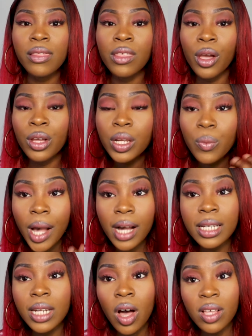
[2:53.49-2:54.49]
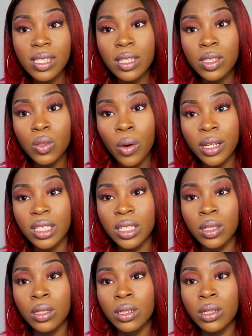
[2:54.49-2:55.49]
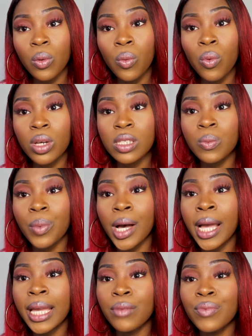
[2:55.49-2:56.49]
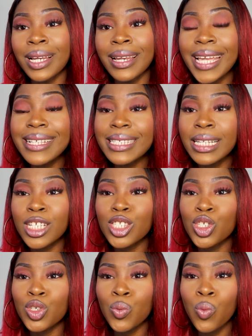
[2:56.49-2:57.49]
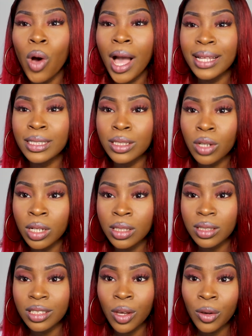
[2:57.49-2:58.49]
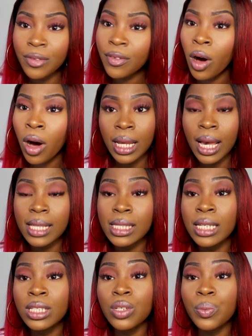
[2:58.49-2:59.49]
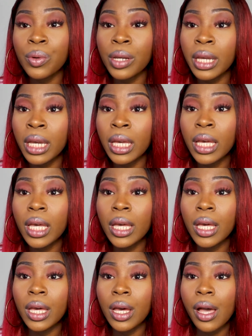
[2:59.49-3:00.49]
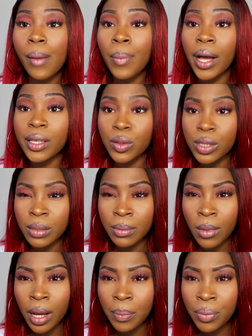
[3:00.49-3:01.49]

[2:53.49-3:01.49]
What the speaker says: The only way I could answer this question was by relating it to what I'd done so far. I had to interpret it by using my